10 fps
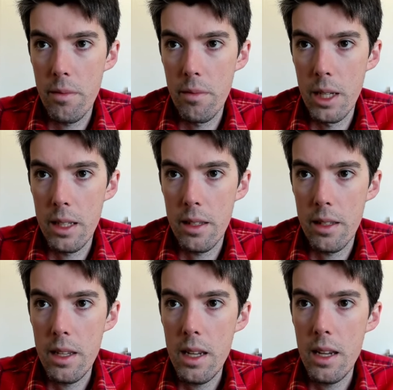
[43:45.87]
let's
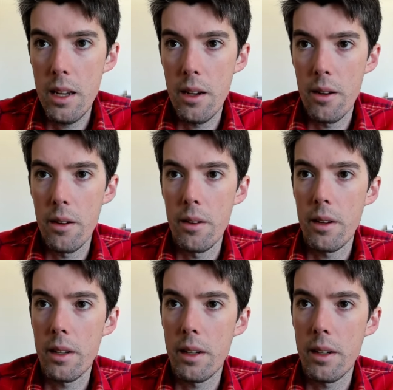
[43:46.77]
see here.
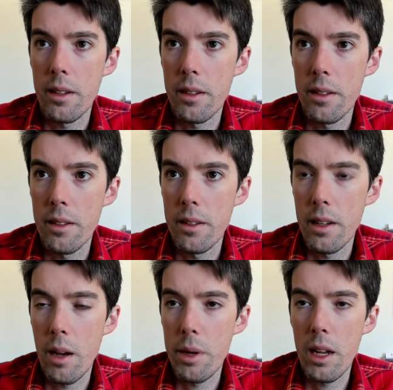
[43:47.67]
Uh,
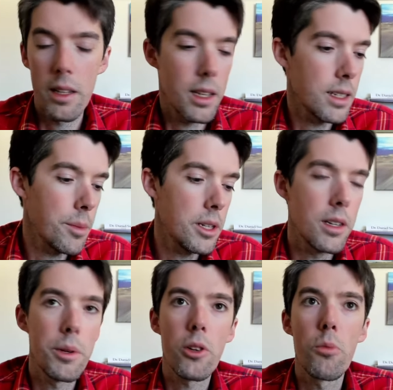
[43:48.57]
I'm gonna, as I mentioned,
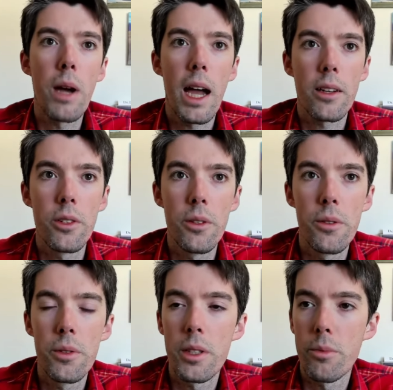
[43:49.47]
I'm gonna go back
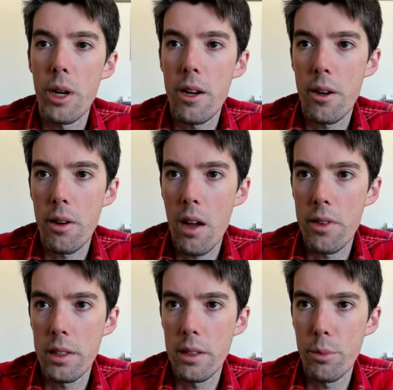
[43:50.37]
to some radar
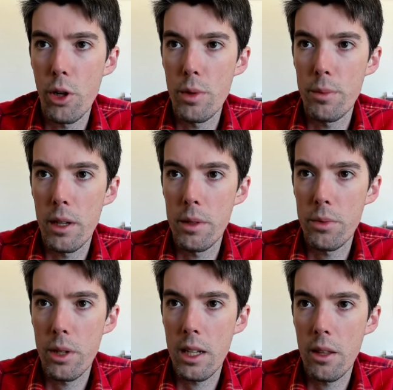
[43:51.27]
graphics in a moment, but I
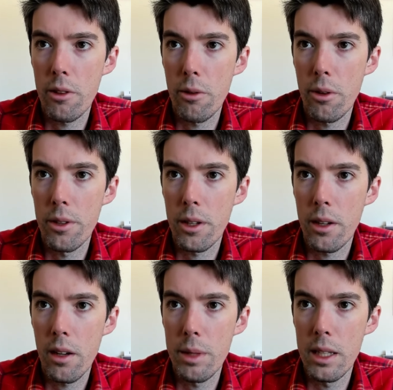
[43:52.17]
just want to get through all the
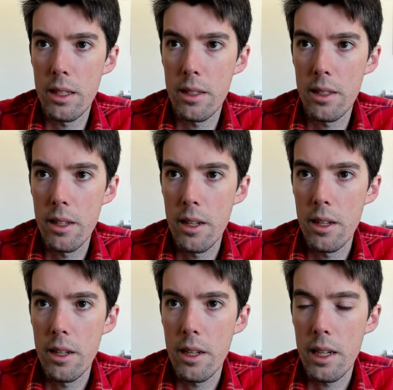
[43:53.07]
comments
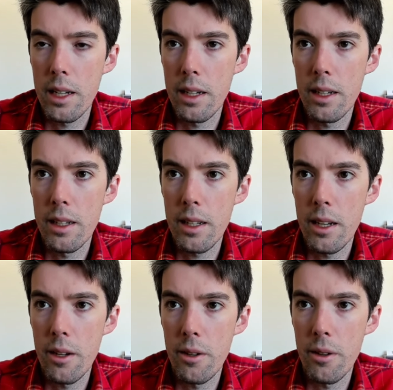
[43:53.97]
uh,
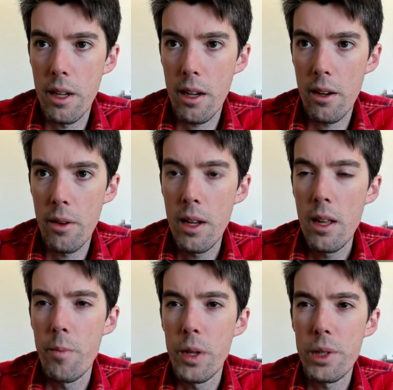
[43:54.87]
here now.
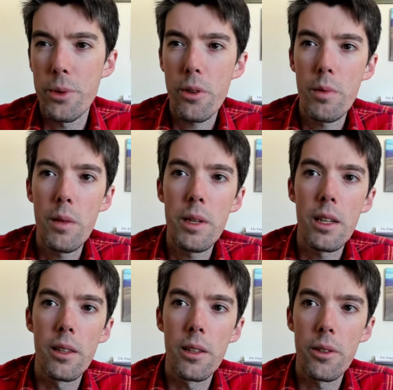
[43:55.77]
The storm may be
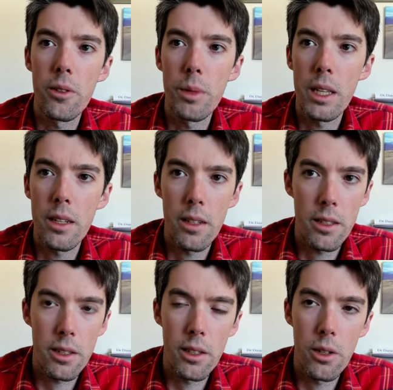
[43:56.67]
a little bit
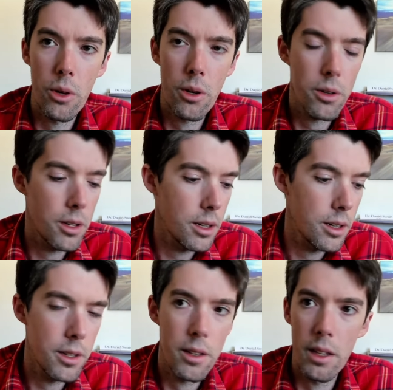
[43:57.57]
slower
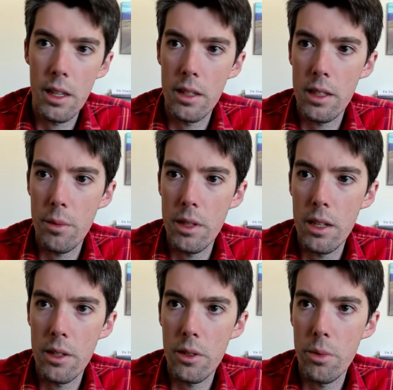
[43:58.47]
uh, than some of the
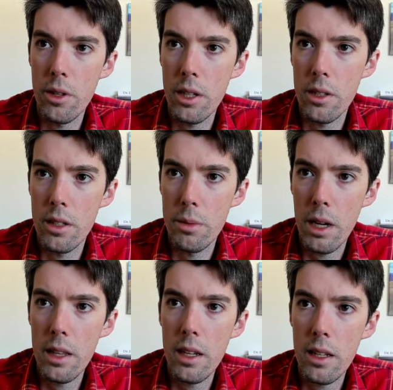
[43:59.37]
initial predictions, but
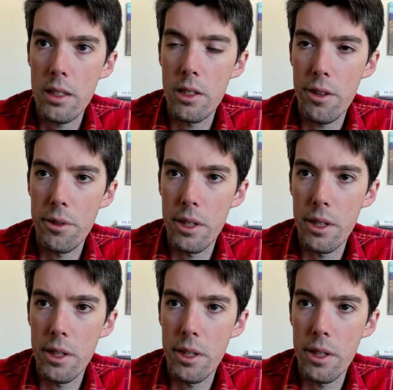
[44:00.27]
I think it's generally